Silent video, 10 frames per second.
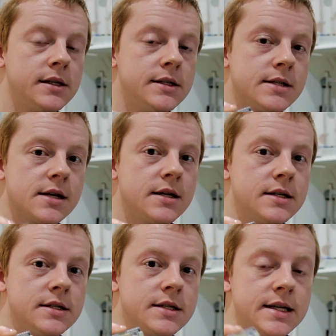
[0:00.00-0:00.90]
It's
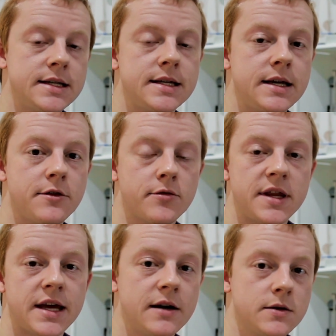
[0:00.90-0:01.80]
the
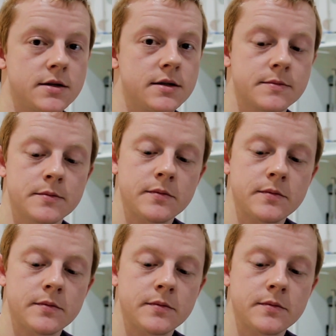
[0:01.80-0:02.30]
CC3000.